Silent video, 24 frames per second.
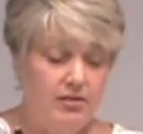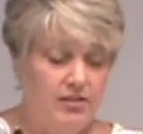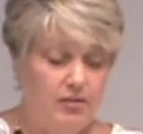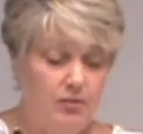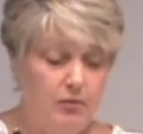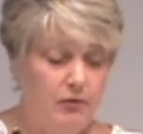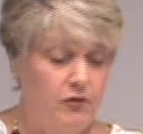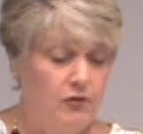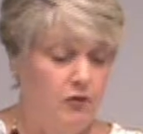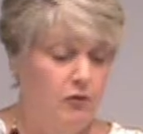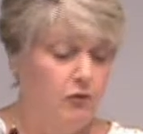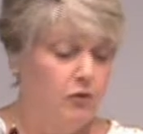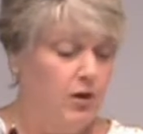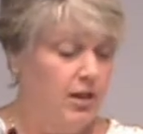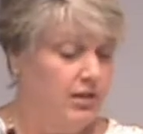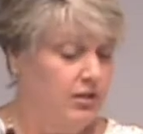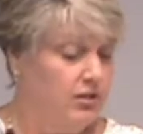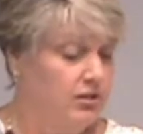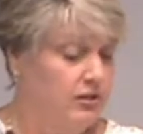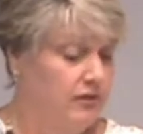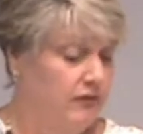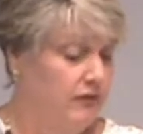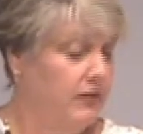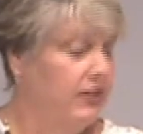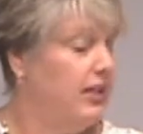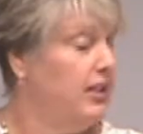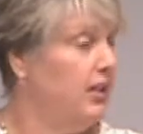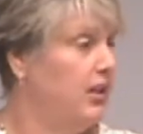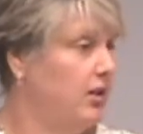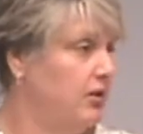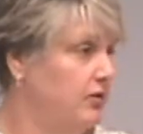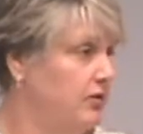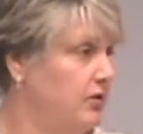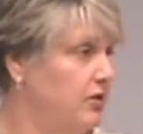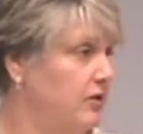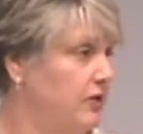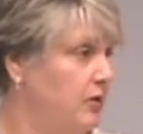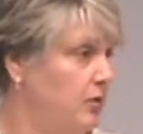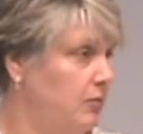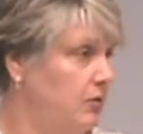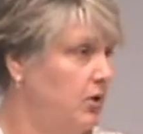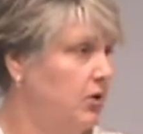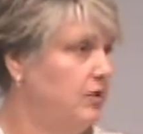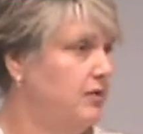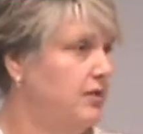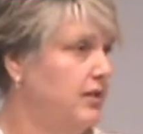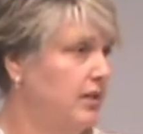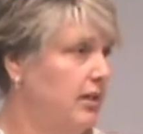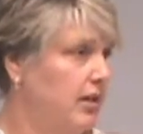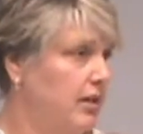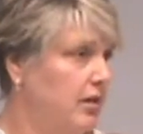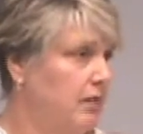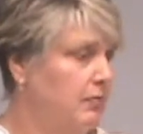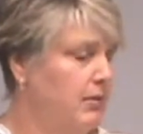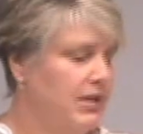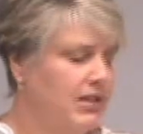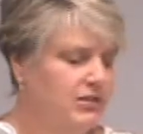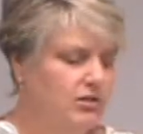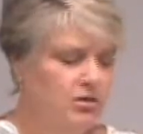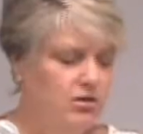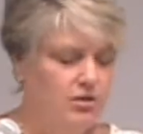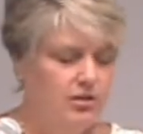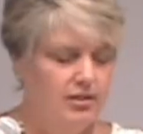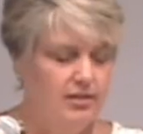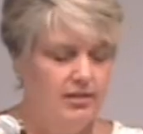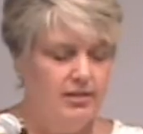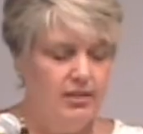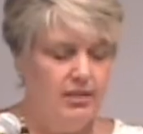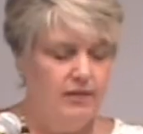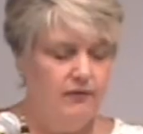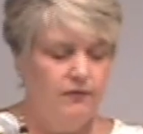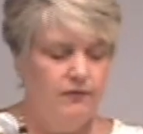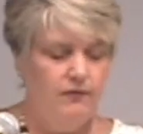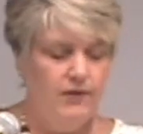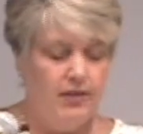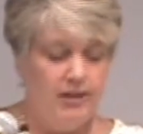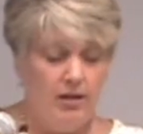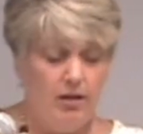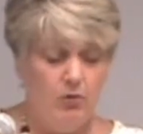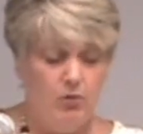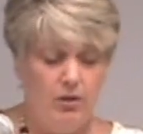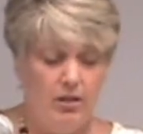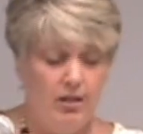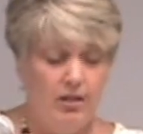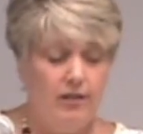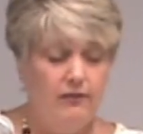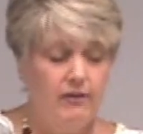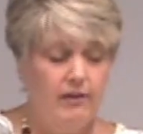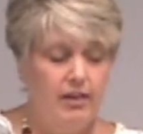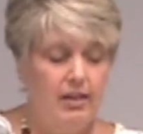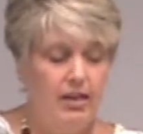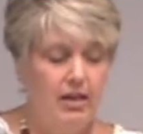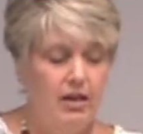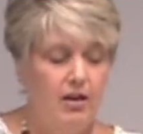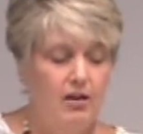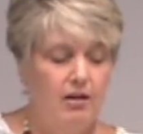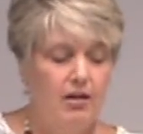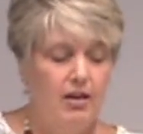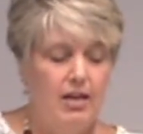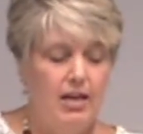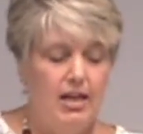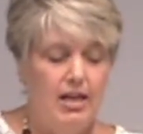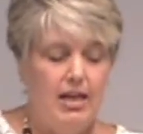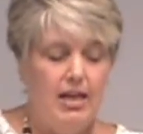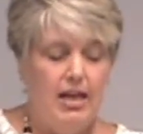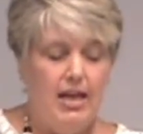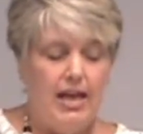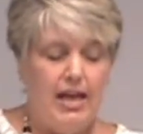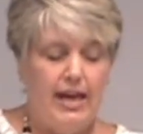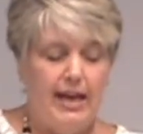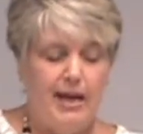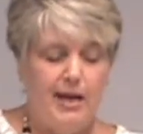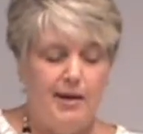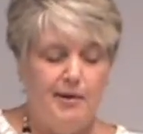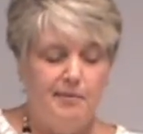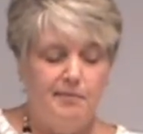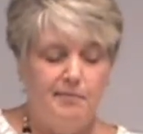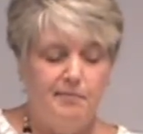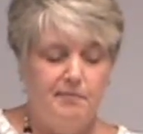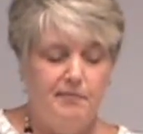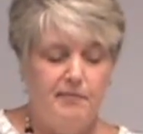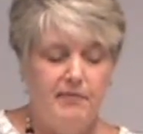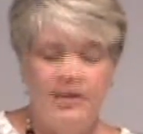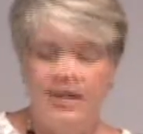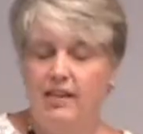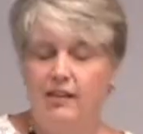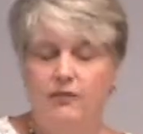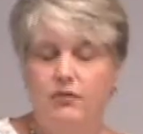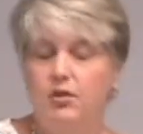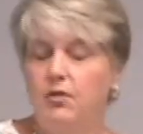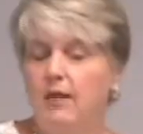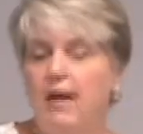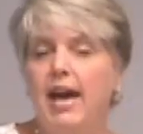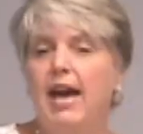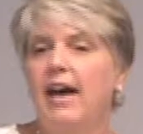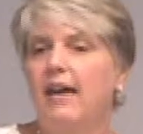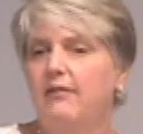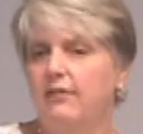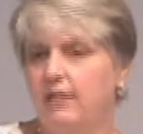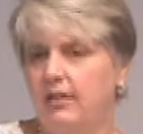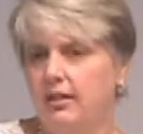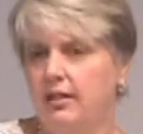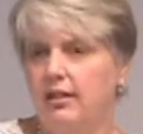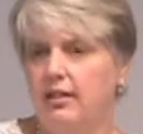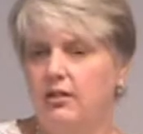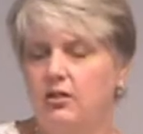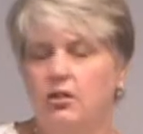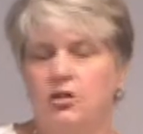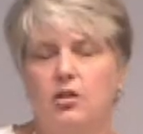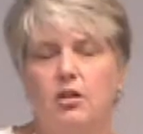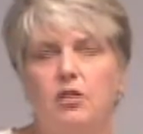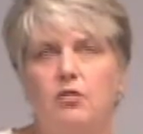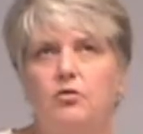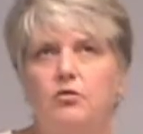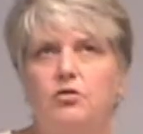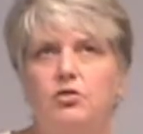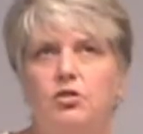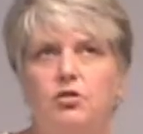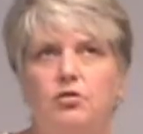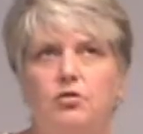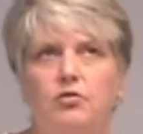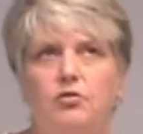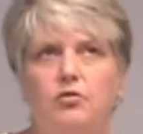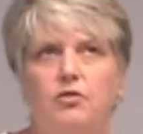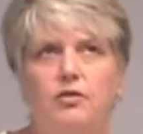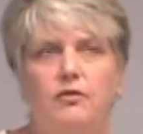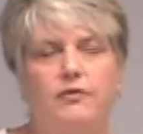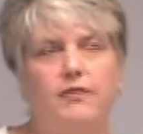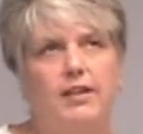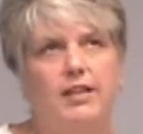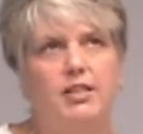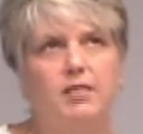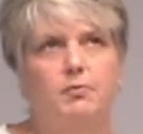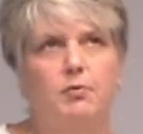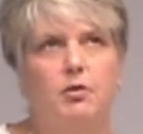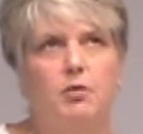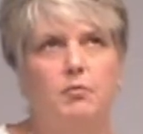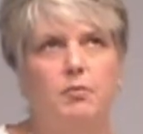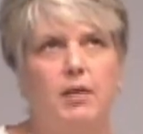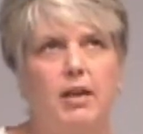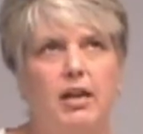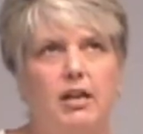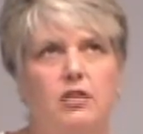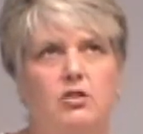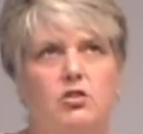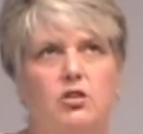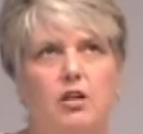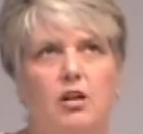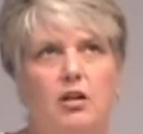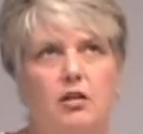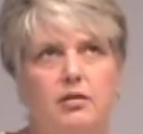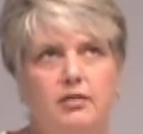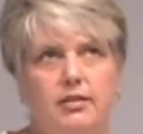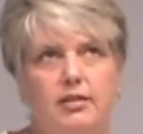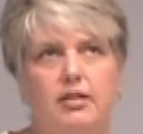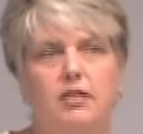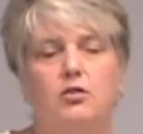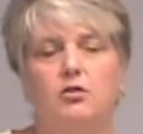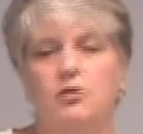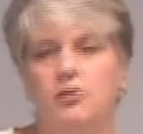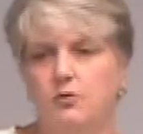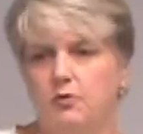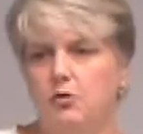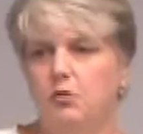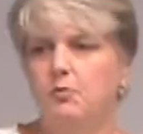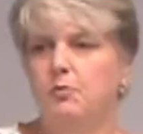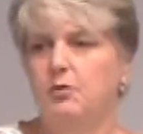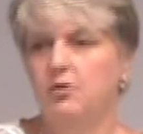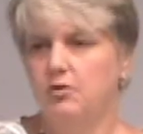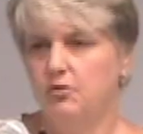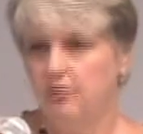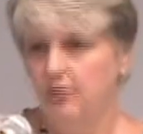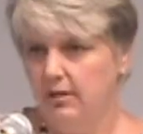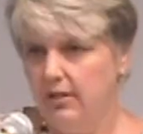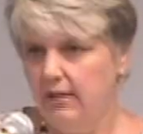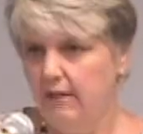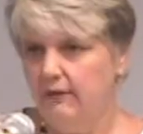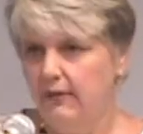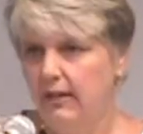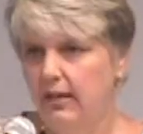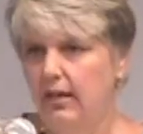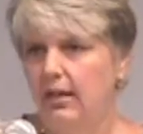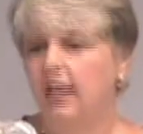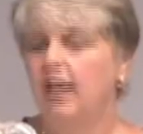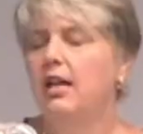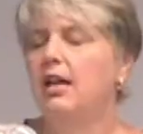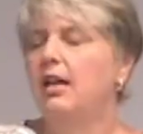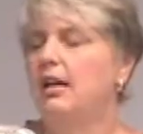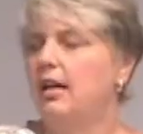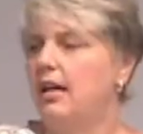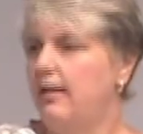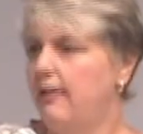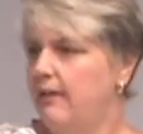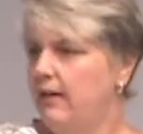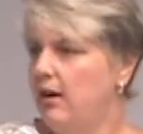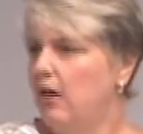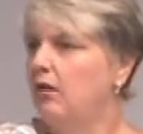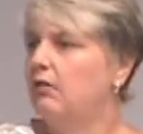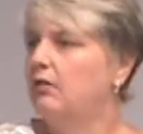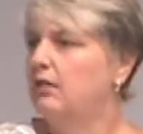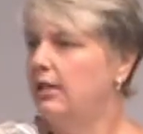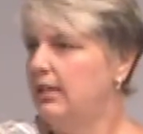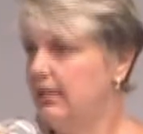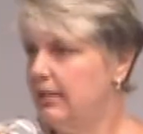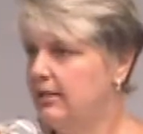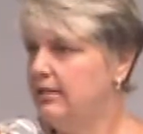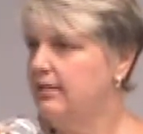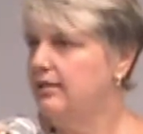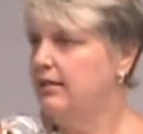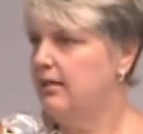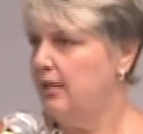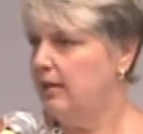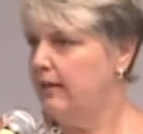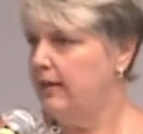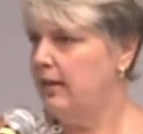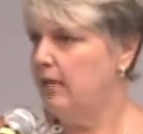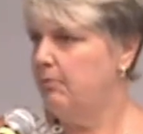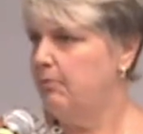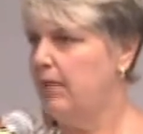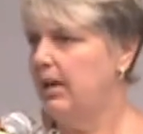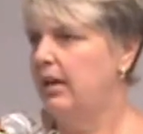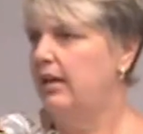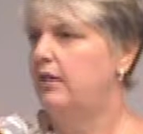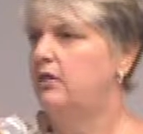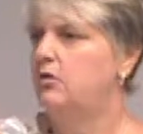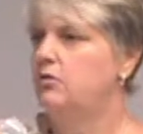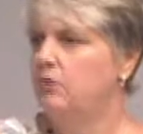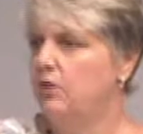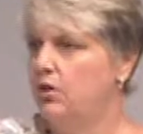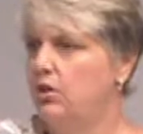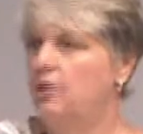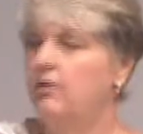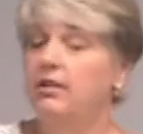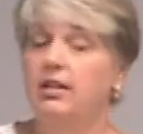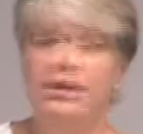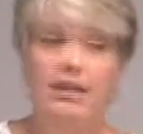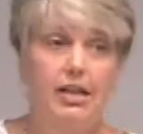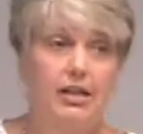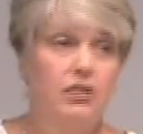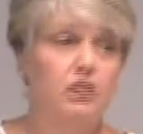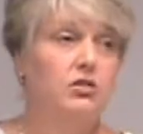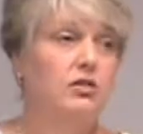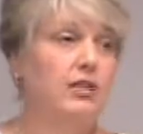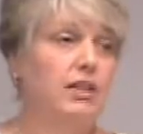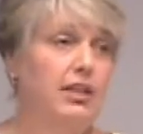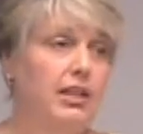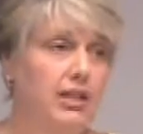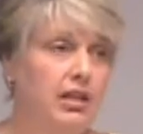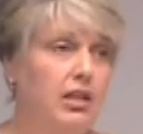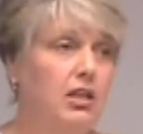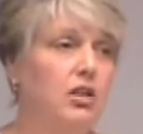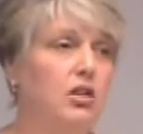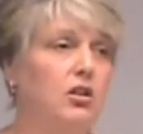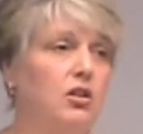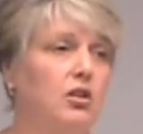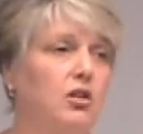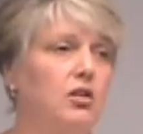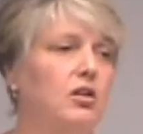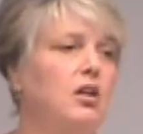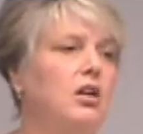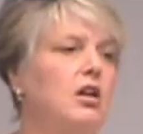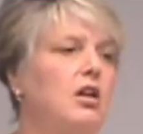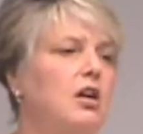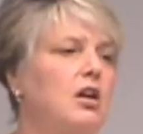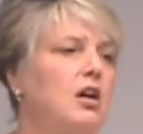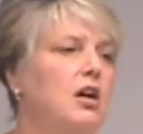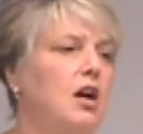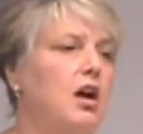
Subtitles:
Some of you have watched the videos of the music and the messages that were given there. And if you haven't, then go to the Facebook page called Centers for Spiritual Living, and there are links on that page where you can actually hear